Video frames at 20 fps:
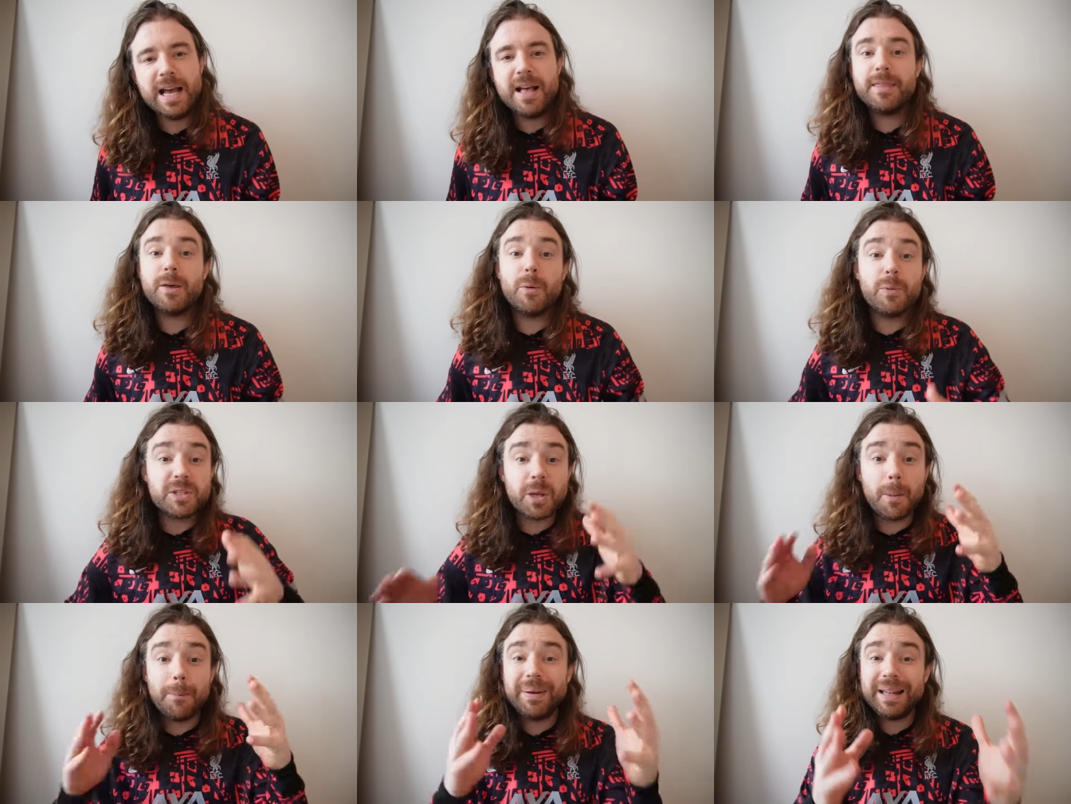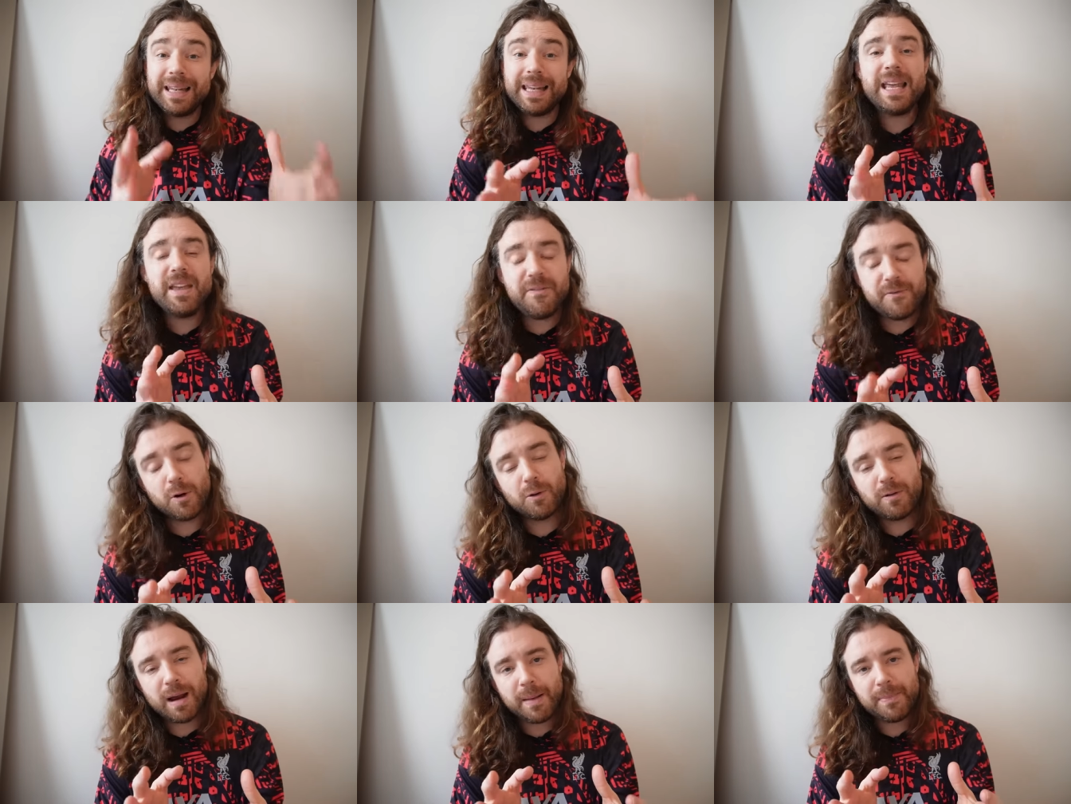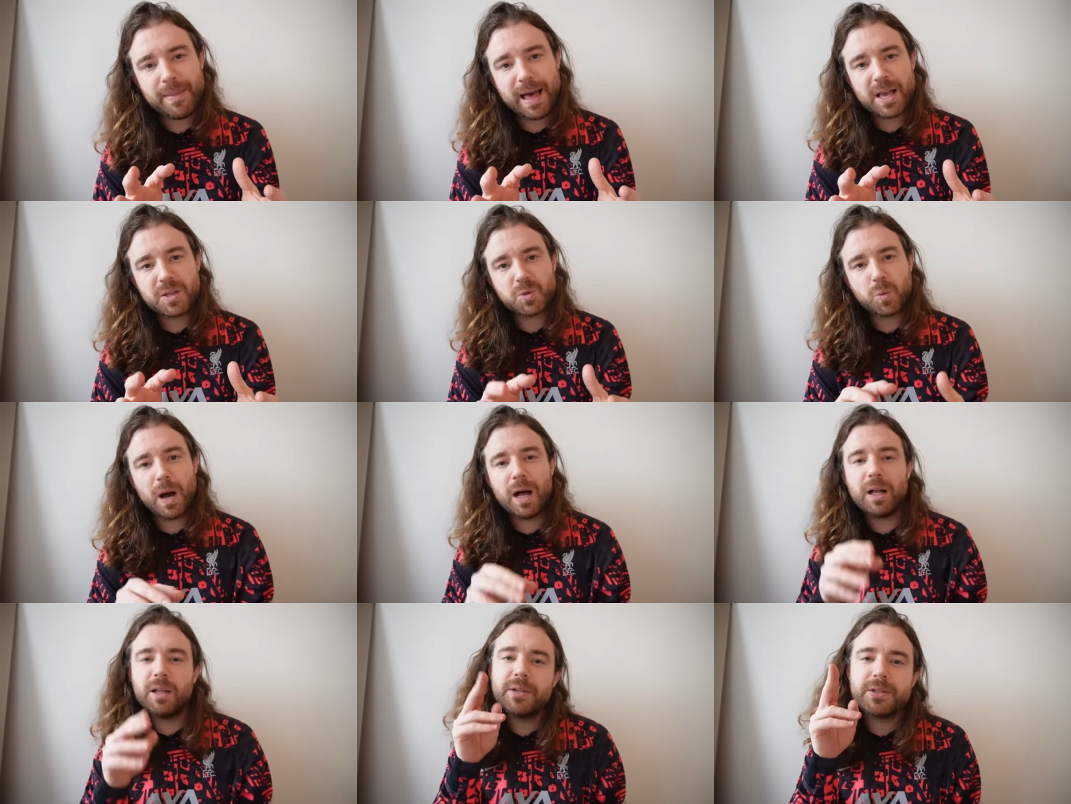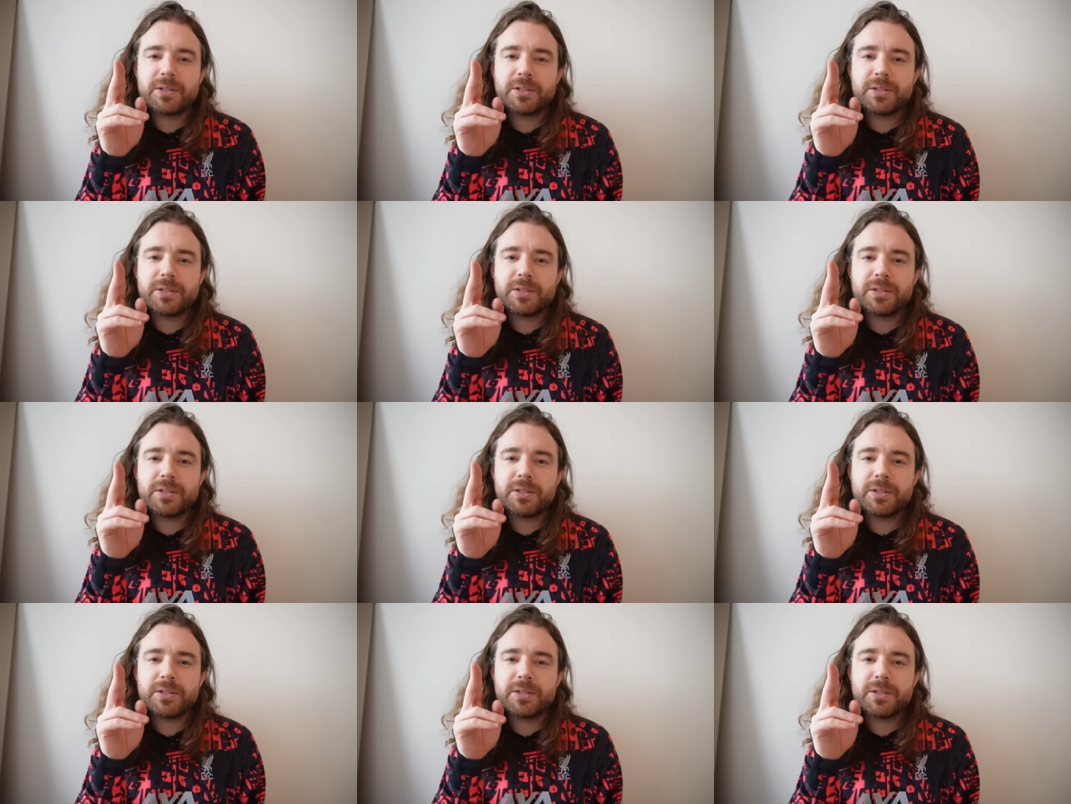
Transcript: There was a belief around that as well,